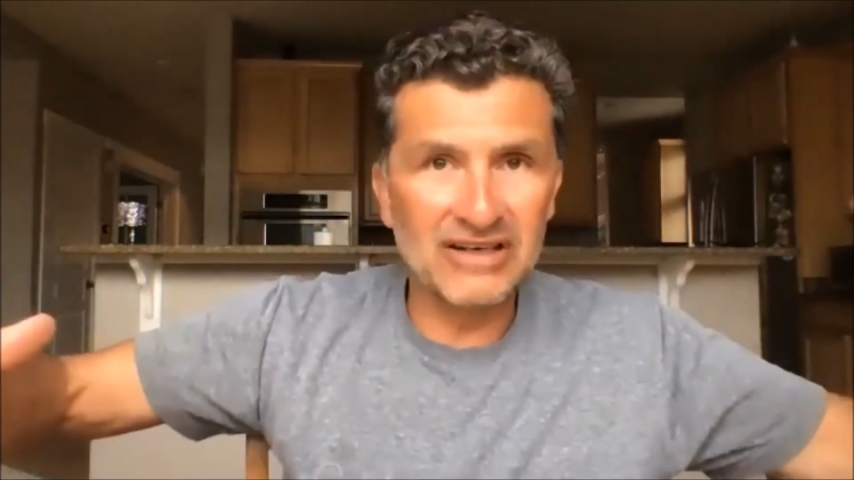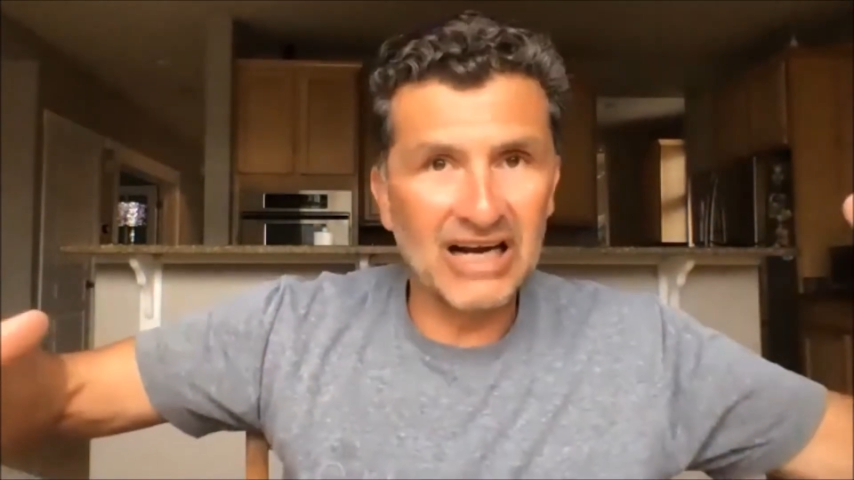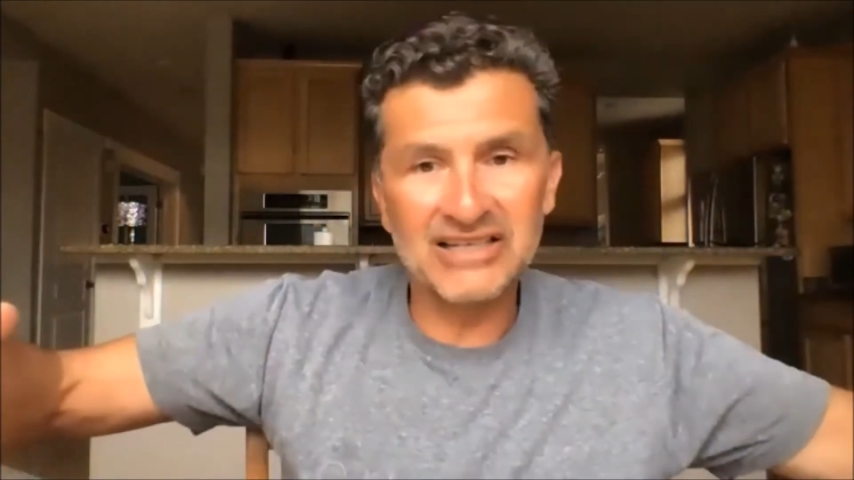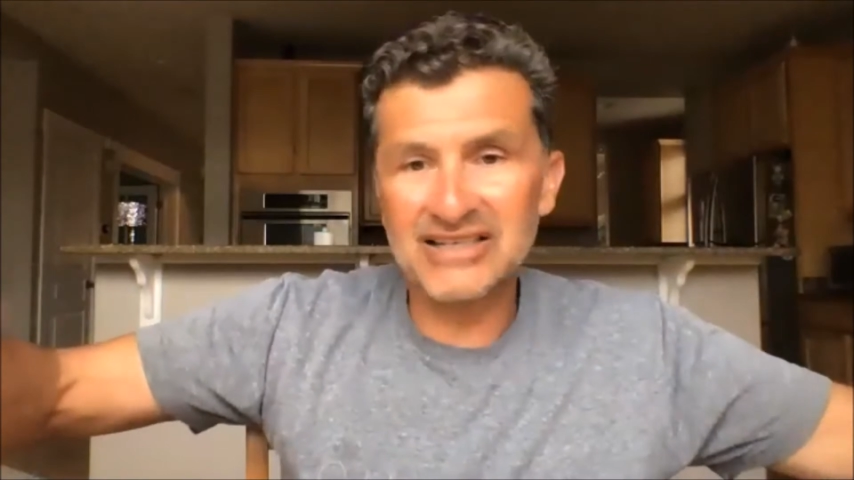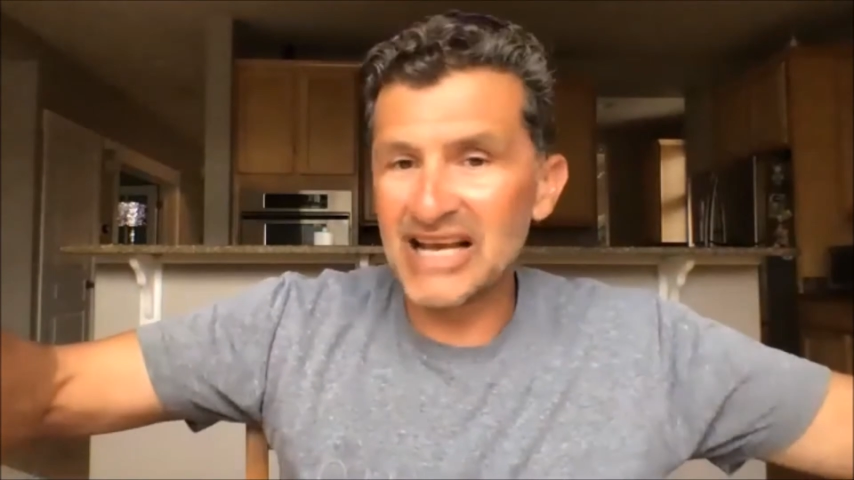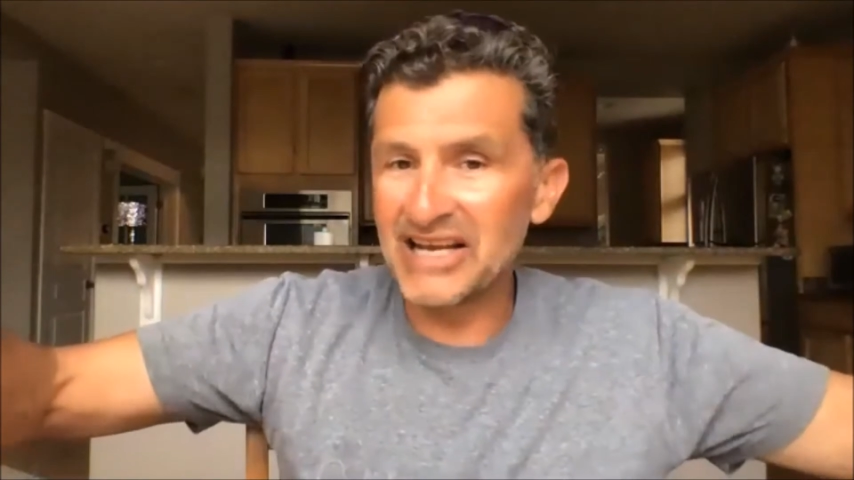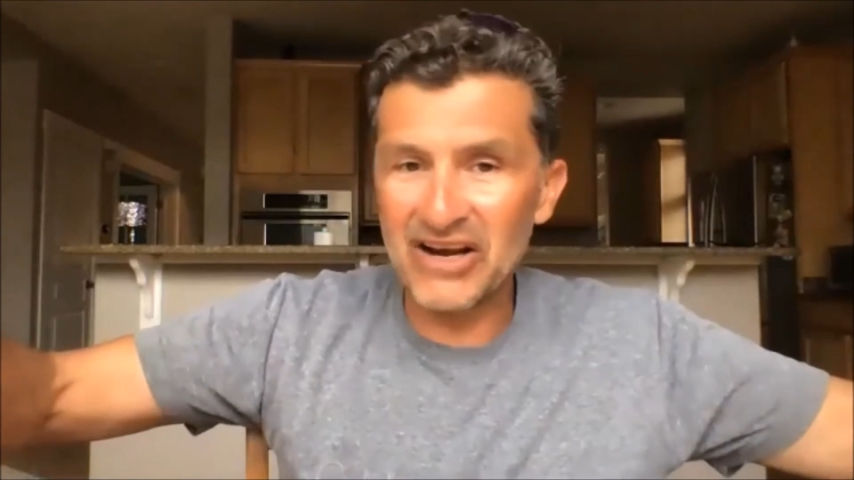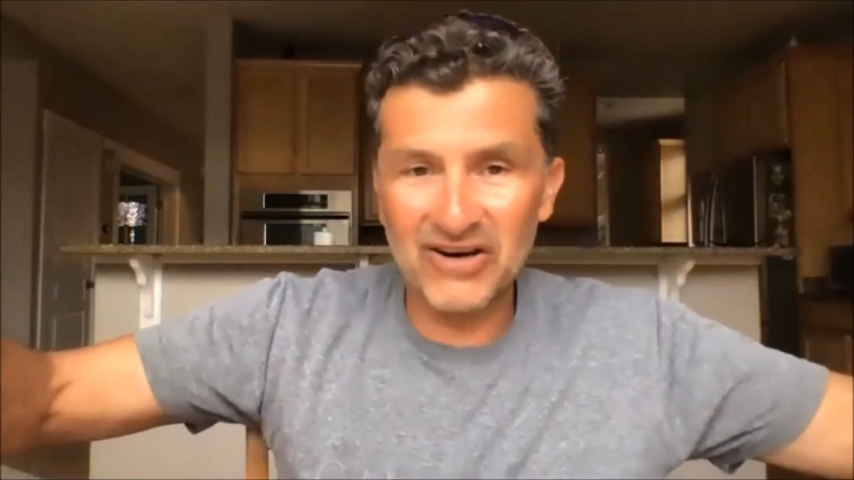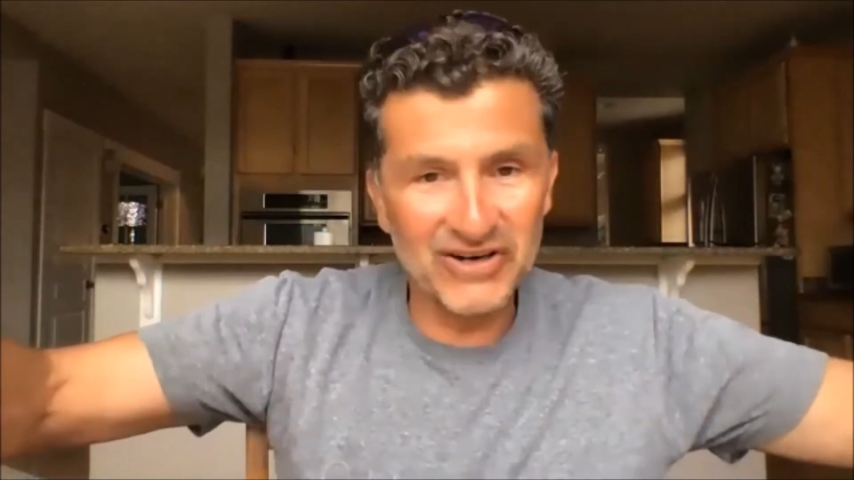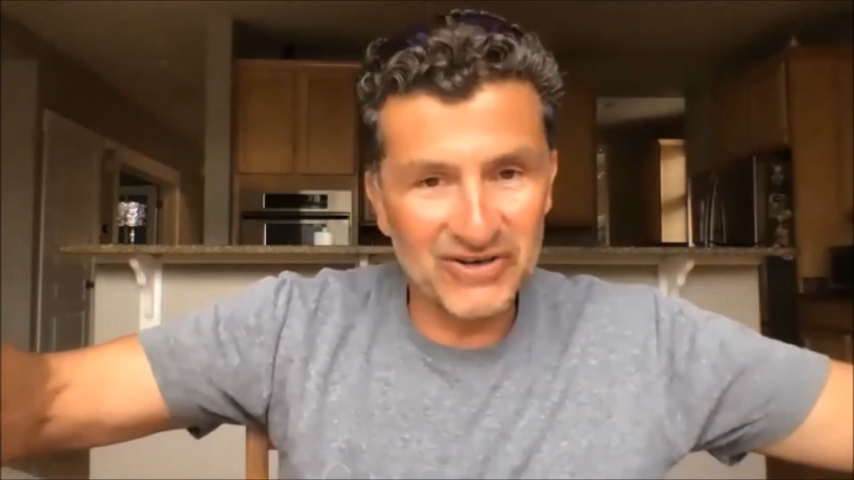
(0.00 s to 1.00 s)
You guys take
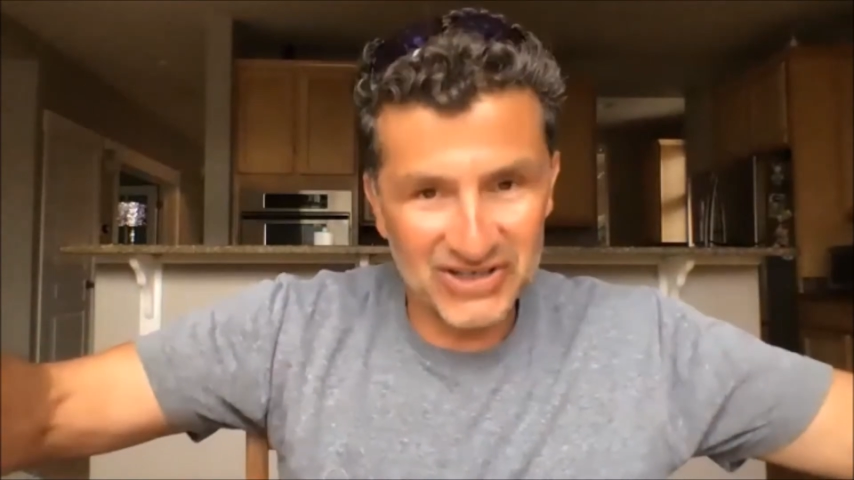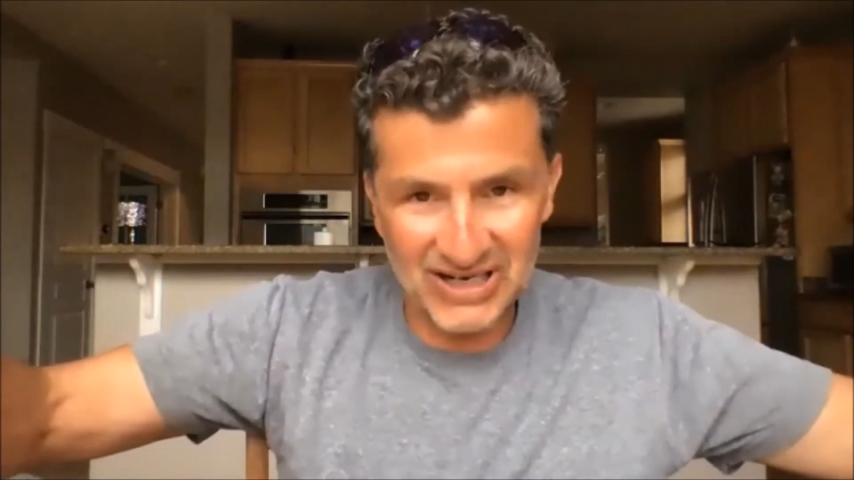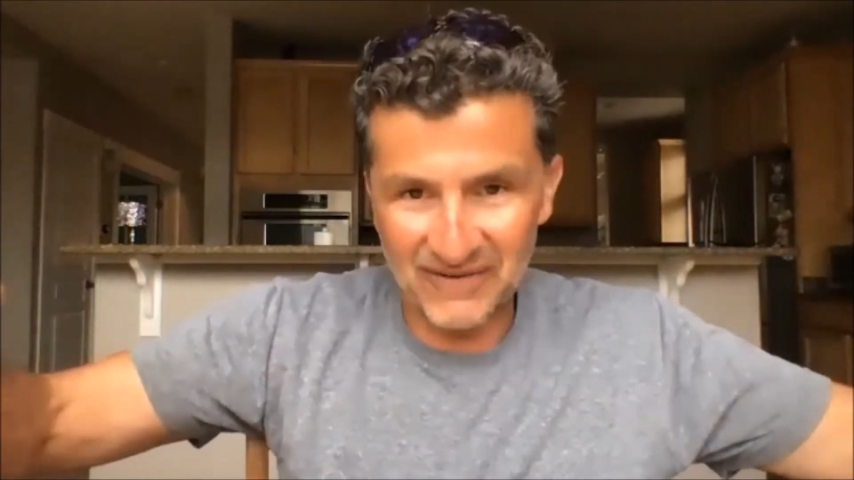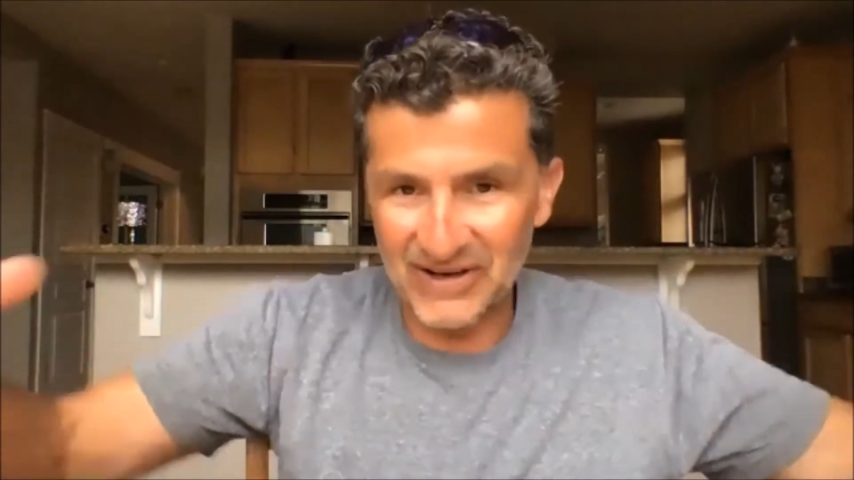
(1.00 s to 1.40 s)
care of your stuff.